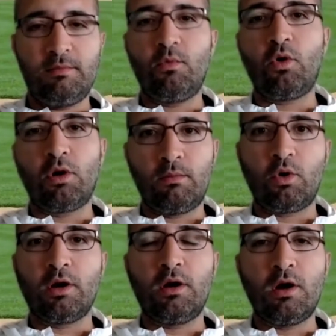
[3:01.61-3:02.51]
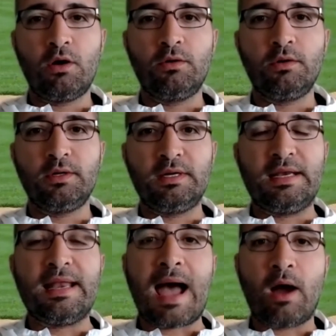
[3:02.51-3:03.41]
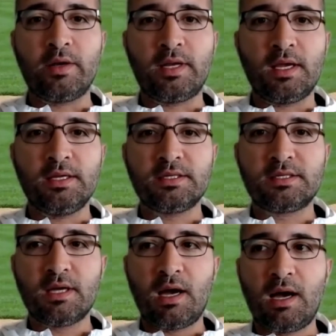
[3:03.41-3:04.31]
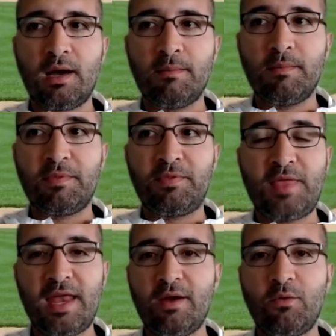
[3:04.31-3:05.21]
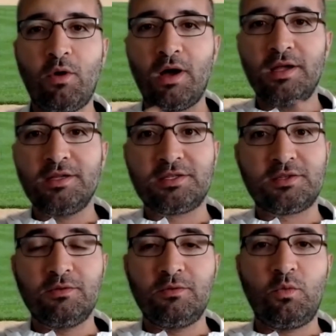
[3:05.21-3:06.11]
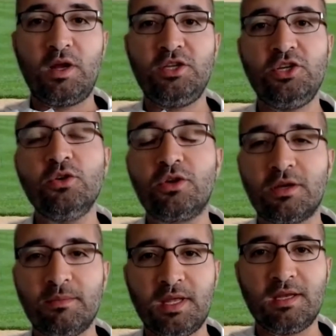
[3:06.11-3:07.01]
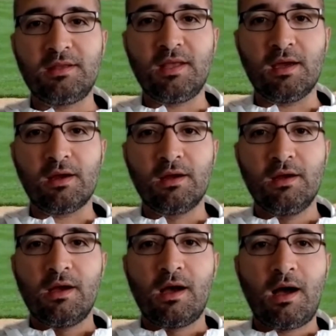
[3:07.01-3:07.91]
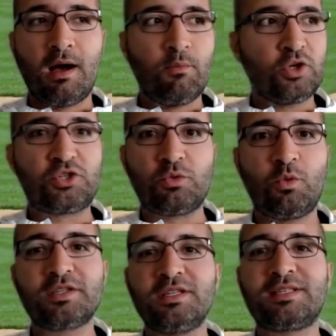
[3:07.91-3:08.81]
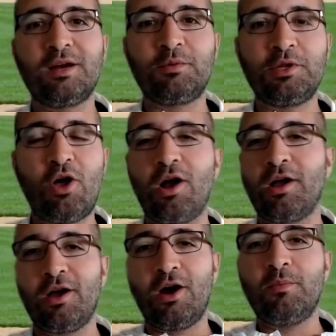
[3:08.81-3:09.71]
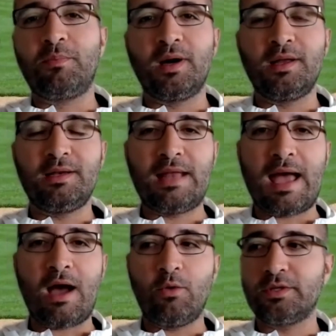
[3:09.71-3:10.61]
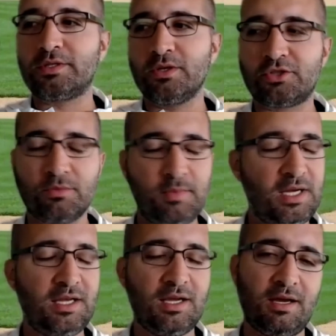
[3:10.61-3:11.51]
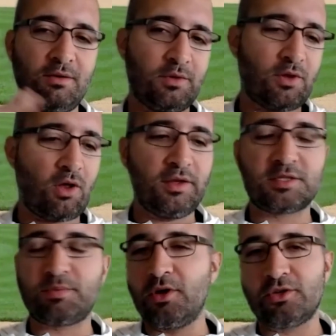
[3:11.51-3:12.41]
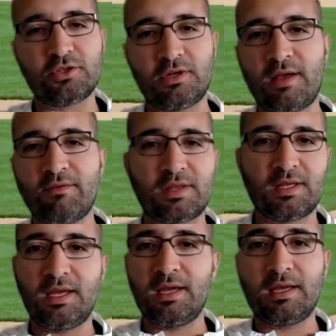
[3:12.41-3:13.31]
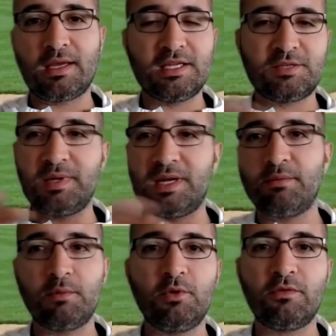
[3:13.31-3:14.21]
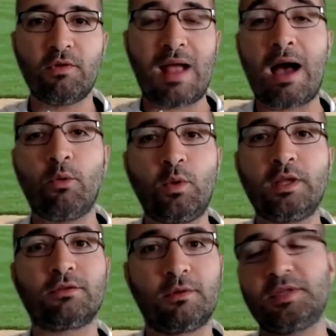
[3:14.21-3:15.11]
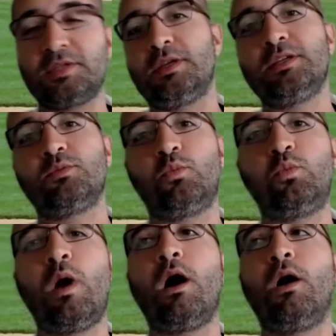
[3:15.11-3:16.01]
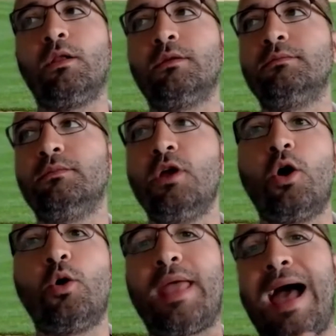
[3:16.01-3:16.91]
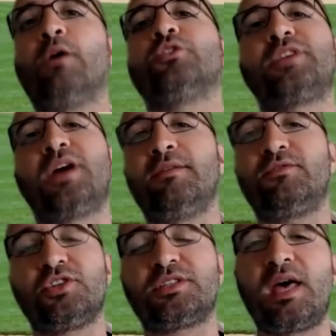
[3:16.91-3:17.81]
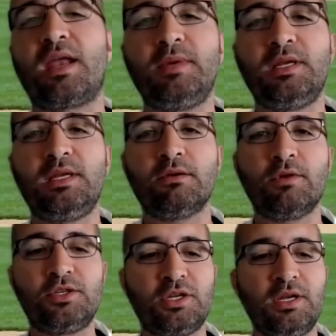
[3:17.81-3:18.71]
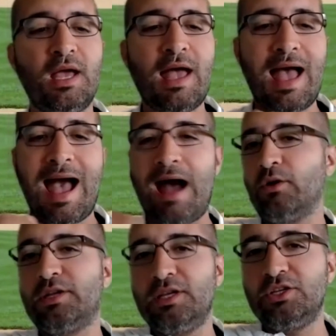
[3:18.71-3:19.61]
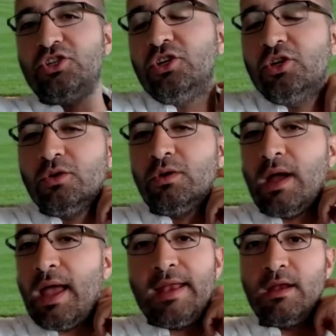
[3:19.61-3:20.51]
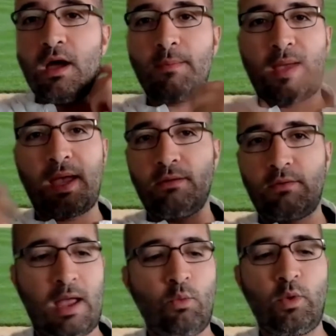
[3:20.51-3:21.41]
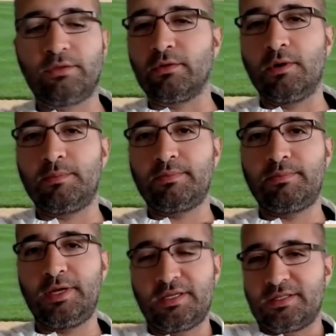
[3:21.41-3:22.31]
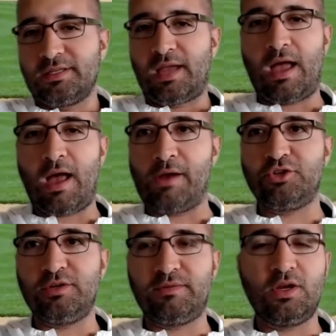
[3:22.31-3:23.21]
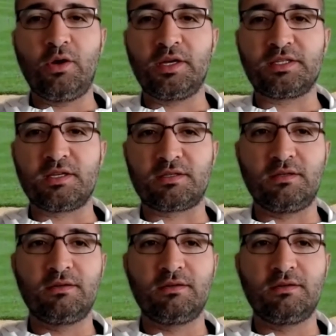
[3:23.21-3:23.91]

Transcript: more and more known nowadays than it was when you committed there. Which wasn't terribly long ago, but now with social media and with all the exposure and everything and kids being able to move around, Winthrop is well known outside of just that immediate region. How did you end up at Winthrop? Because like, how did you even know it existed?